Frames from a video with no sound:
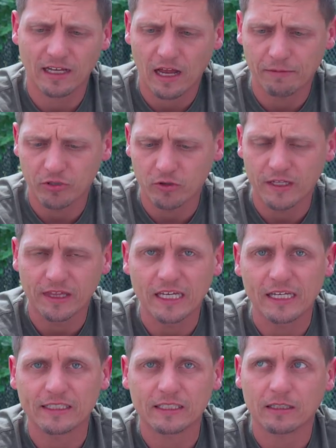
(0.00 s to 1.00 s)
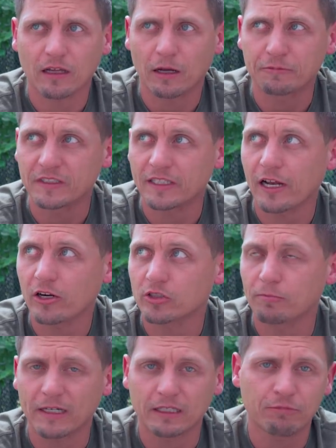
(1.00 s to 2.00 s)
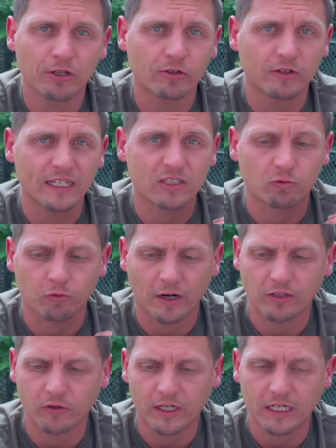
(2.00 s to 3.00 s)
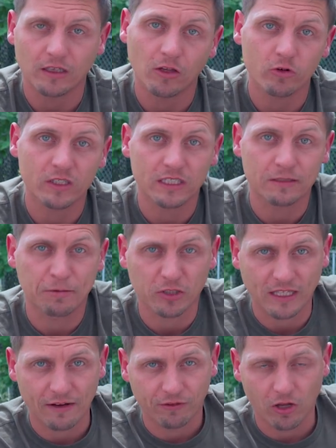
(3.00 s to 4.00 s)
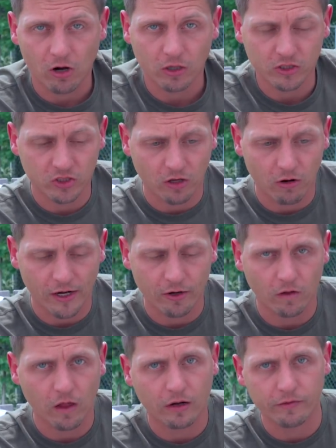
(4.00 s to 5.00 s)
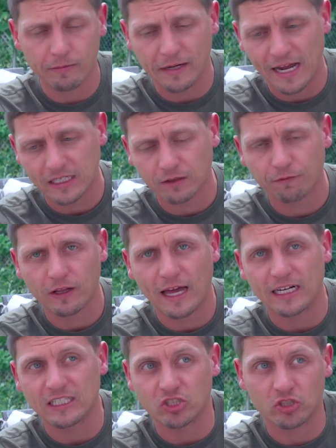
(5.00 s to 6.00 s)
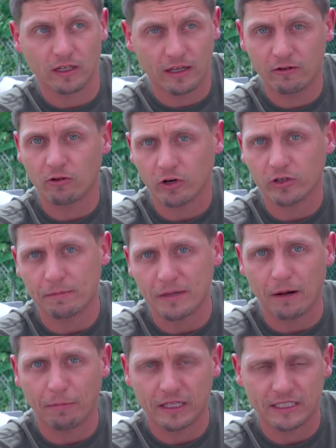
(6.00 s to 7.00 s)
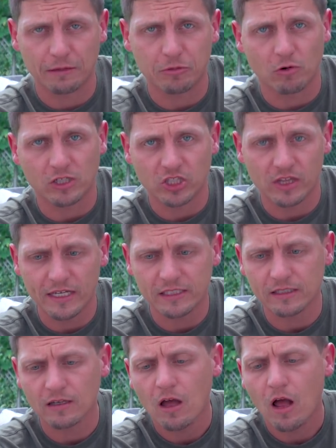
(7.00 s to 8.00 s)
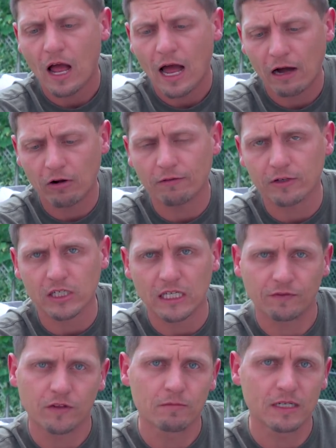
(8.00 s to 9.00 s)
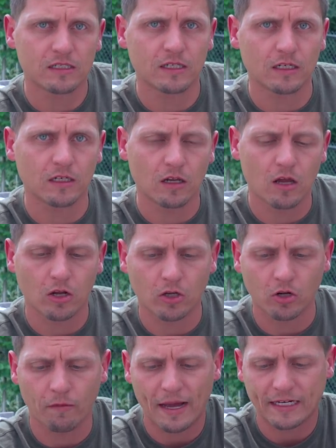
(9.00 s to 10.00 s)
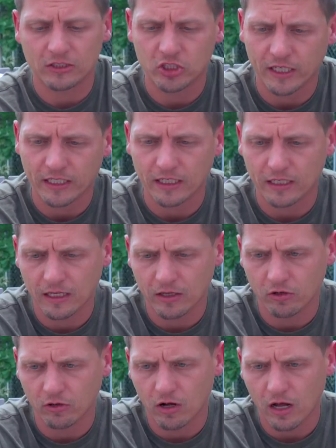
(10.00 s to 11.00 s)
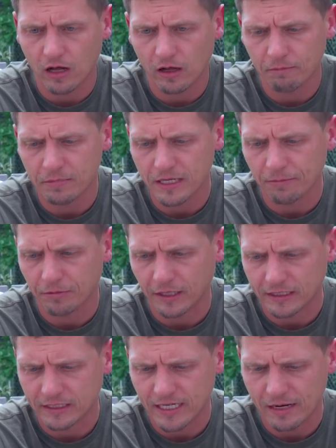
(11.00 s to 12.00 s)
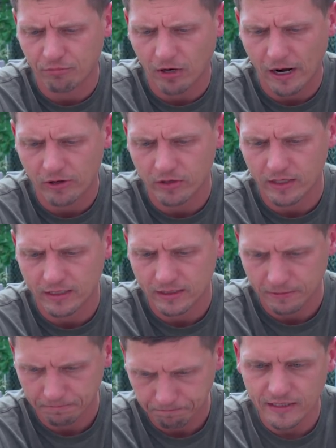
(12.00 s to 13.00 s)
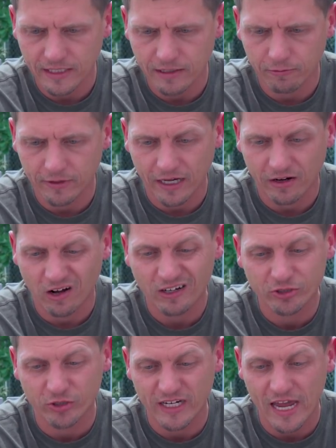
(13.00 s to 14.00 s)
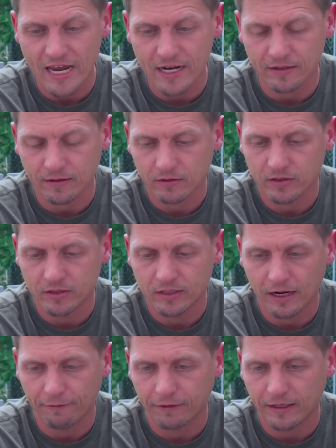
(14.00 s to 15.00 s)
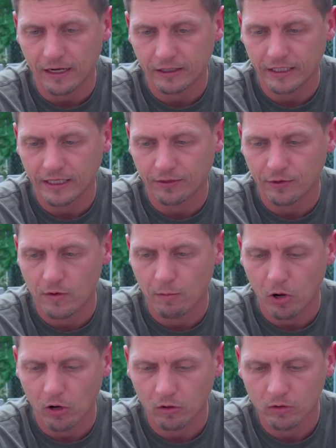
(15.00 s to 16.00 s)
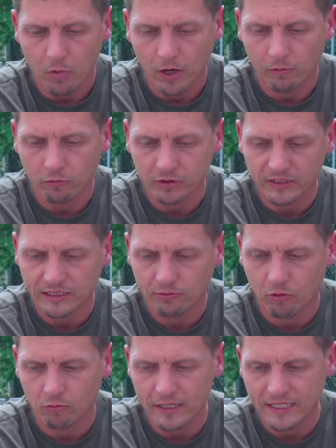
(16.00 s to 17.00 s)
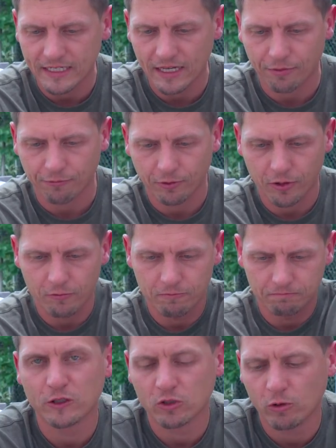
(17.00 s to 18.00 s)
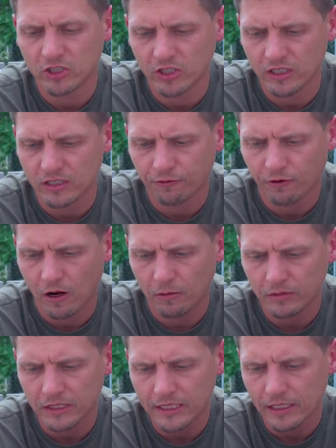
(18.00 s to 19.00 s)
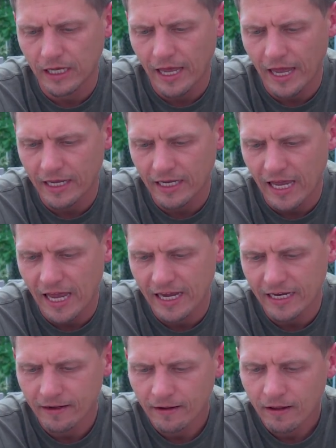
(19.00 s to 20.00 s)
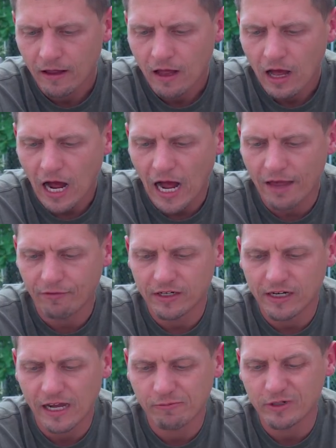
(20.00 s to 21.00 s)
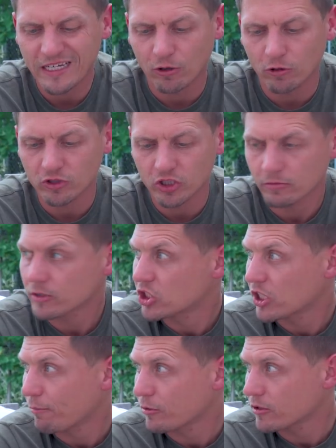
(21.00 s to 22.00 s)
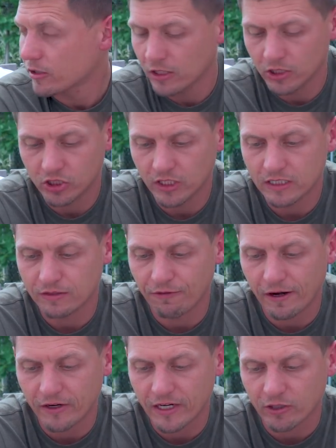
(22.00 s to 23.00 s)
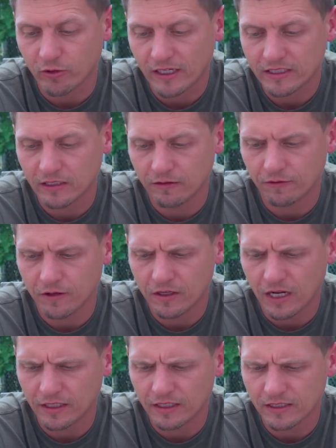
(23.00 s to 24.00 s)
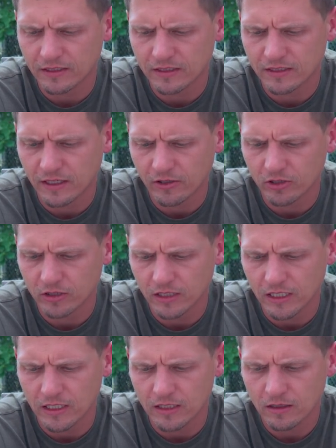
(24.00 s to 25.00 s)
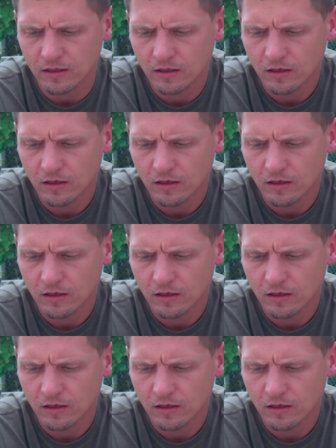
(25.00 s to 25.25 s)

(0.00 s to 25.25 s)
I'm doing this, upstairs, my computer is rendering Lotus's birthday vlog, so I know a lot of you have been asking for that. It'll already be up by the time you're watching this. However, if you missed it, go back and check it. It'll be up like the day prior to this. Let's see, we got 108. Definitely not going to get through them all, but we'll see what we can get through. First question is from Leela AA. I have a 9-week-old German Shepherd. She is very aggressive, not necessarily,